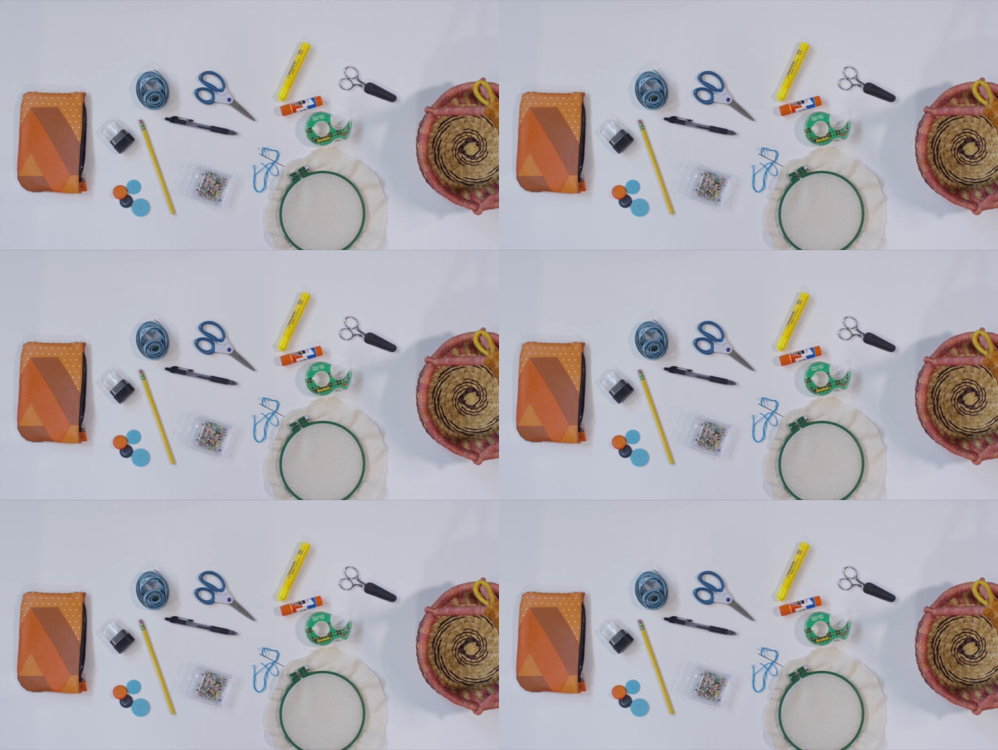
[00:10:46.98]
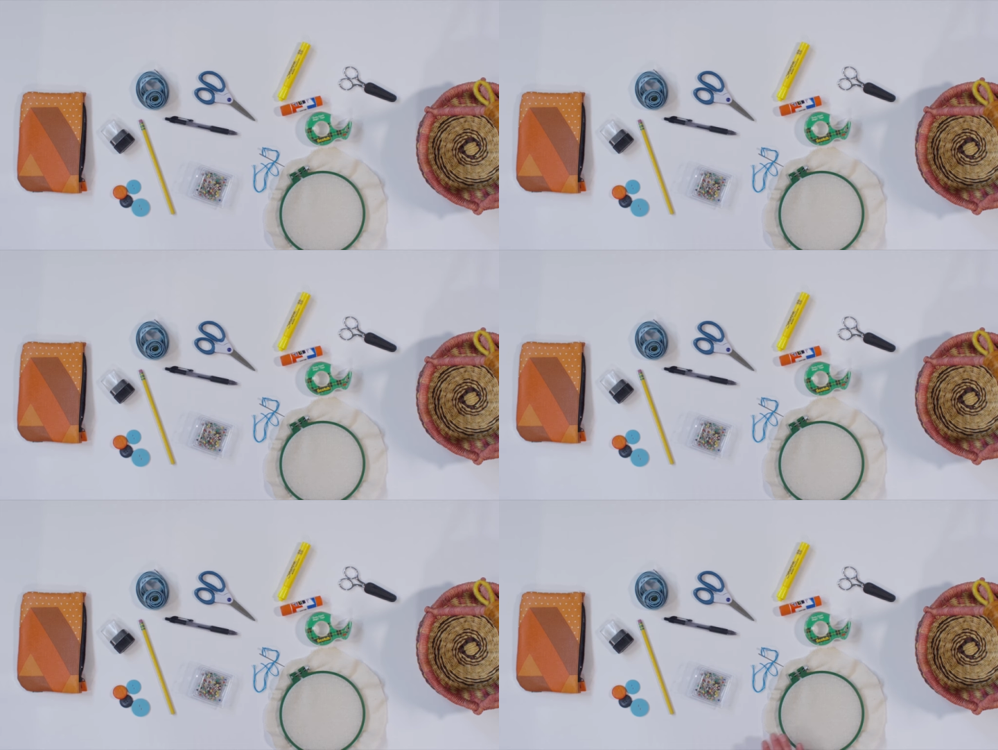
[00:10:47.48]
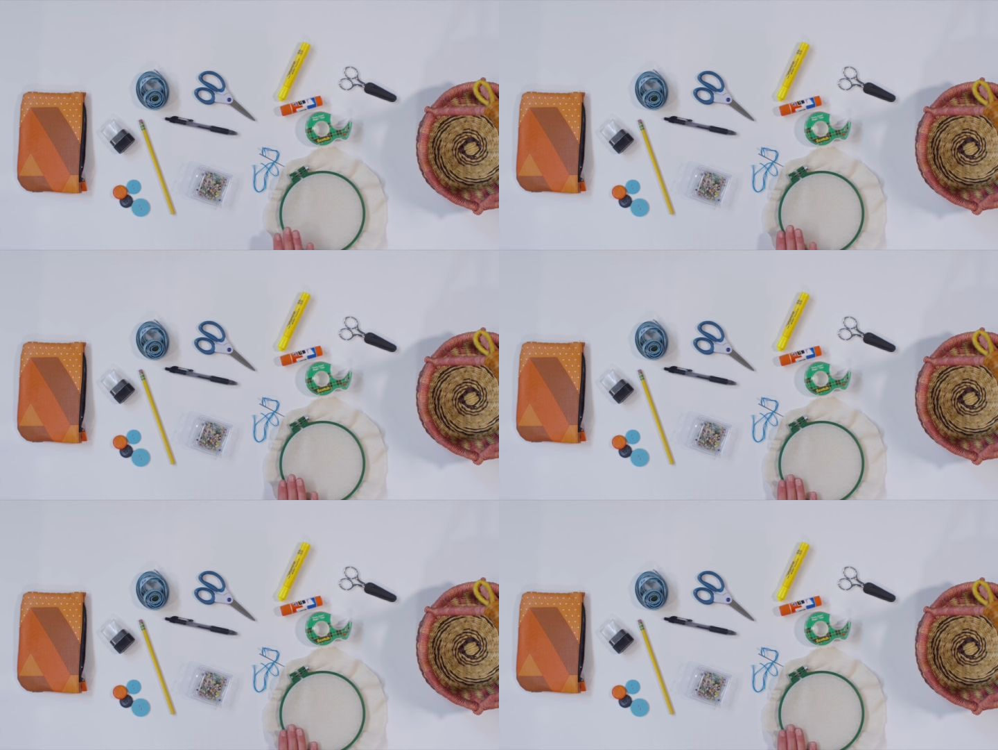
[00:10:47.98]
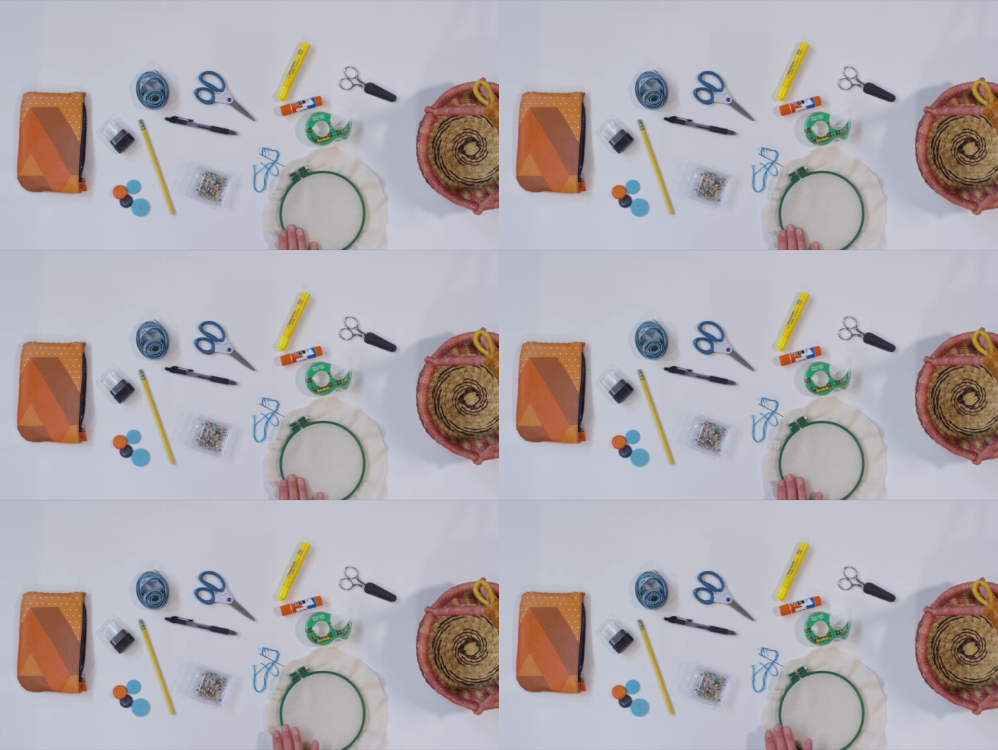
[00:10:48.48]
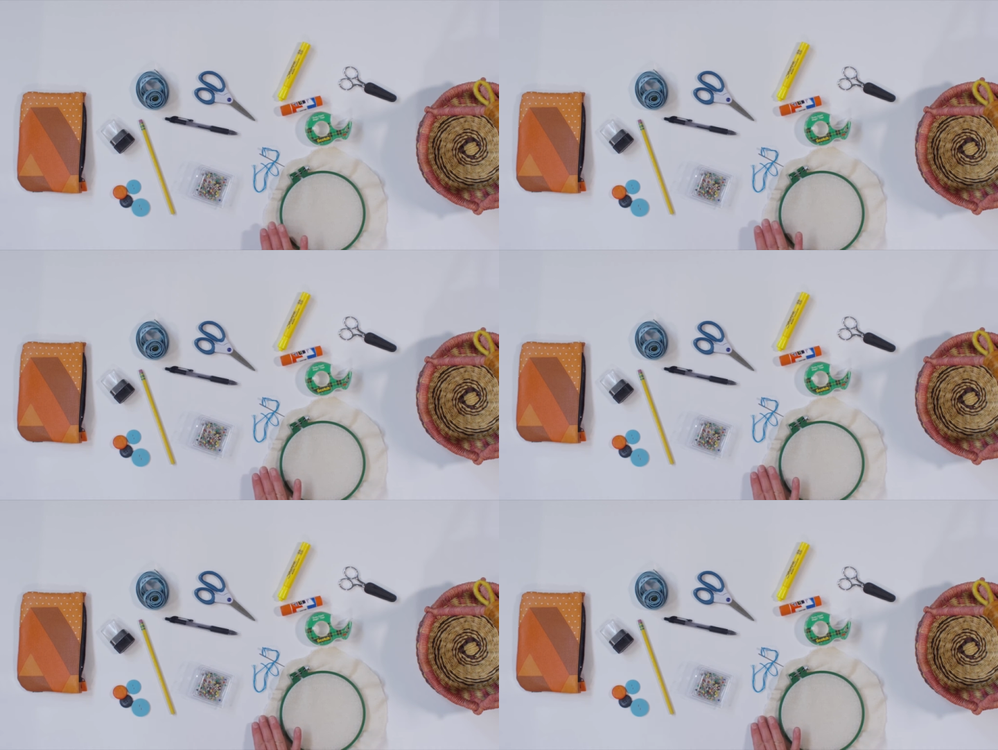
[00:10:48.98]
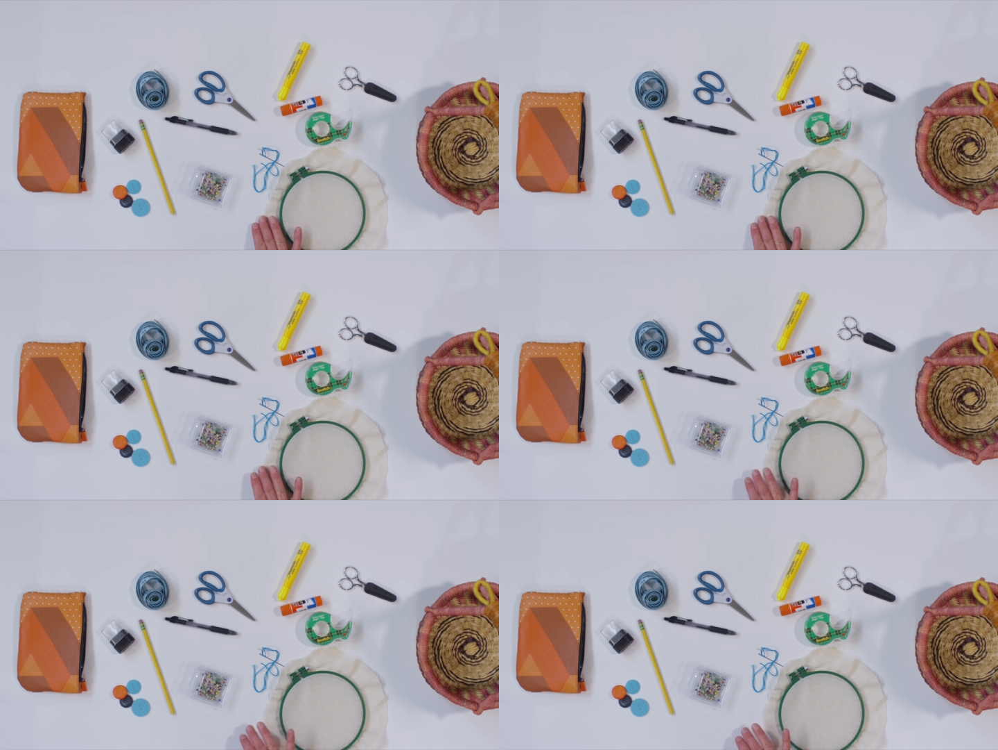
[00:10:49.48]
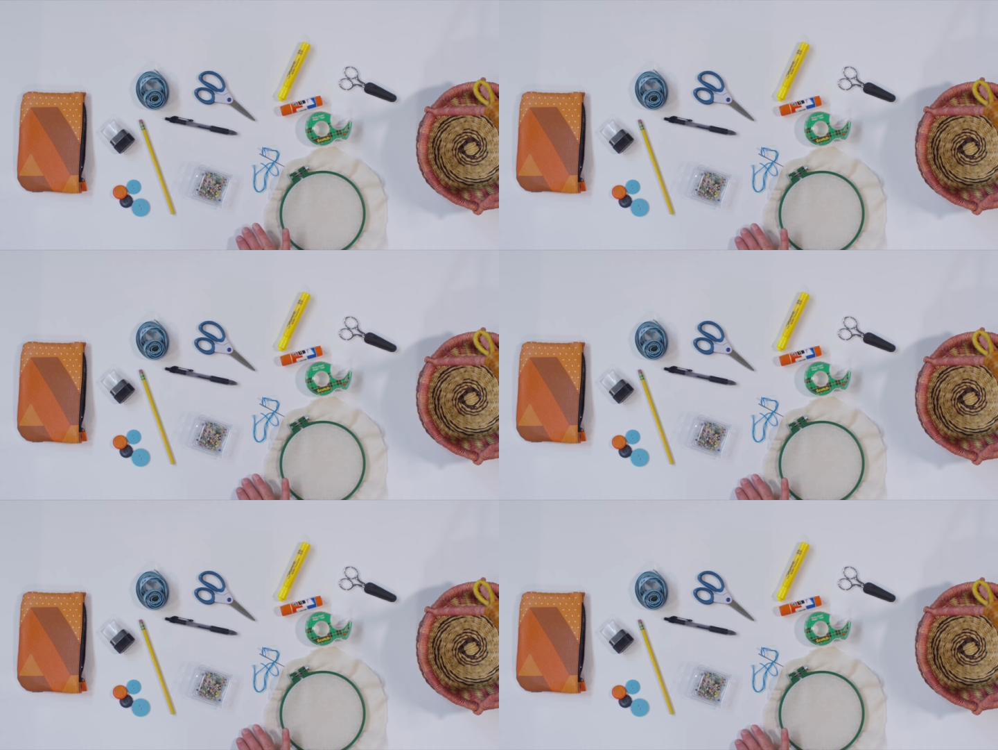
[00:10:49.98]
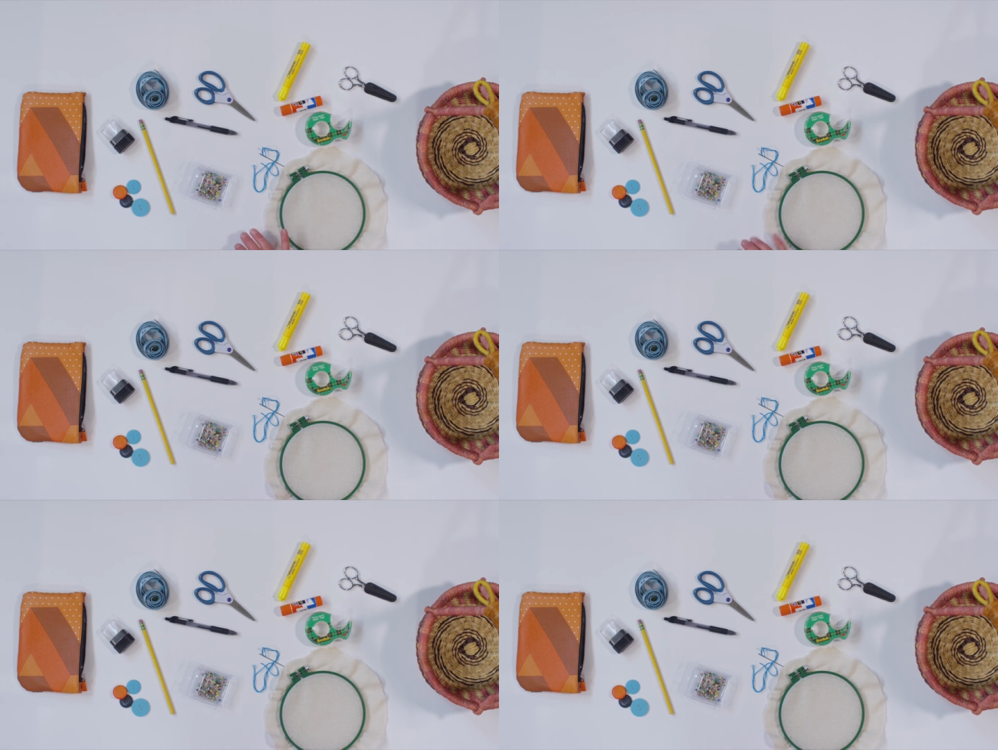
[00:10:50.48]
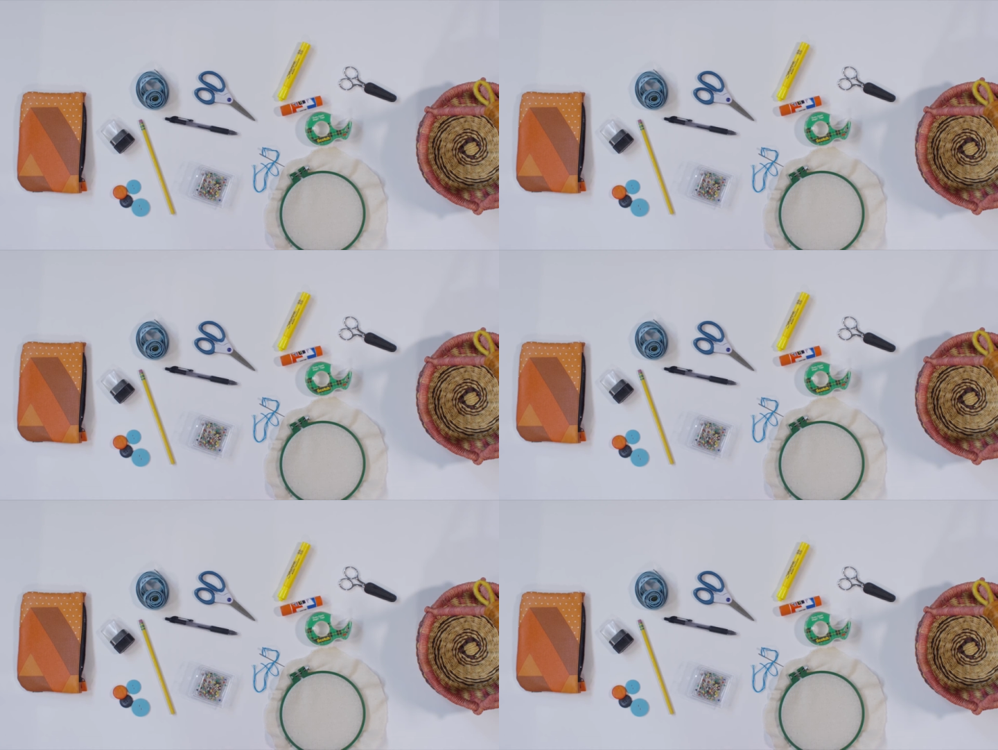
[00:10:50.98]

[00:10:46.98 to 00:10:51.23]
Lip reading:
No face is visible, so there are no lips to read.